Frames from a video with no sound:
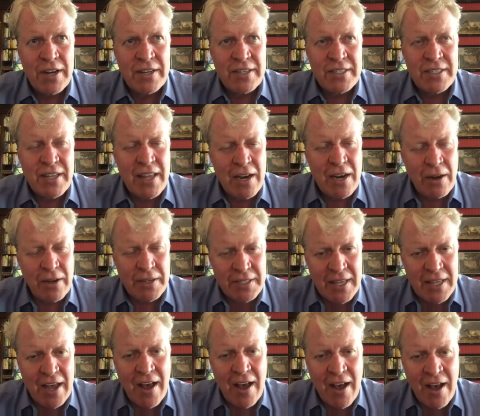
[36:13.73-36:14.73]
So they lost
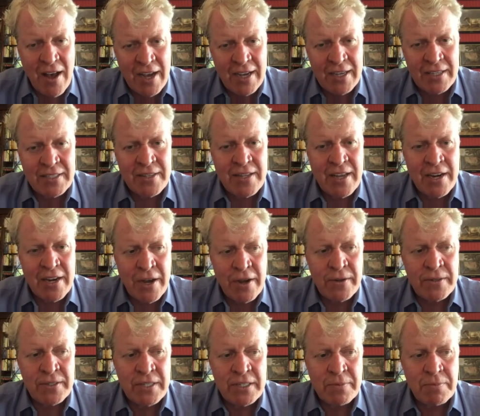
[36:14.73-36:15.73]
their eyes and their
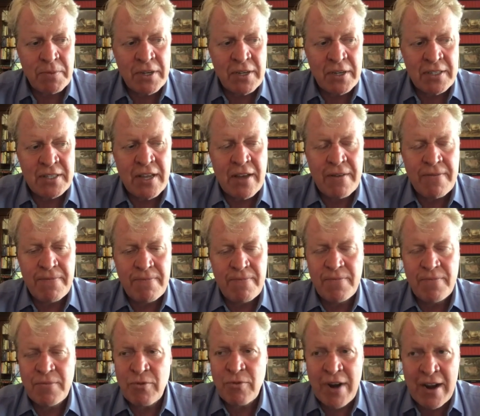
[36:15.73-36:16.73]
noses because their
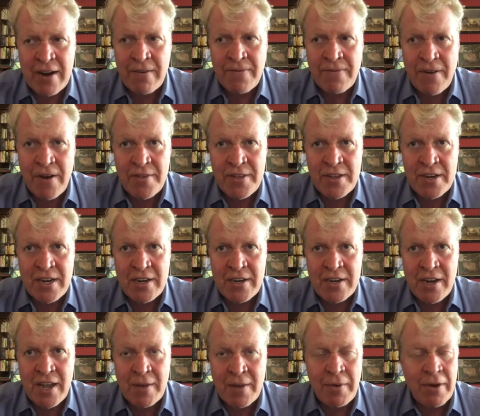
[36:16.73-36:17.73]
grandfather
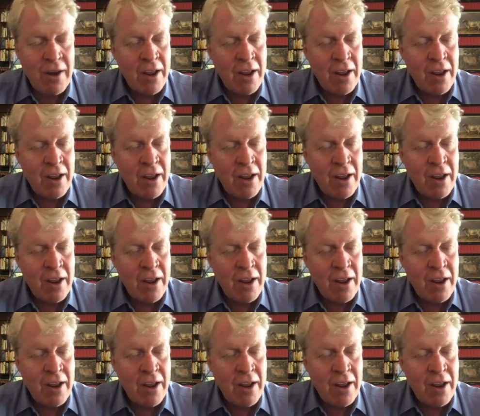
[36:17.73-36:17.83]
didn't. I mean,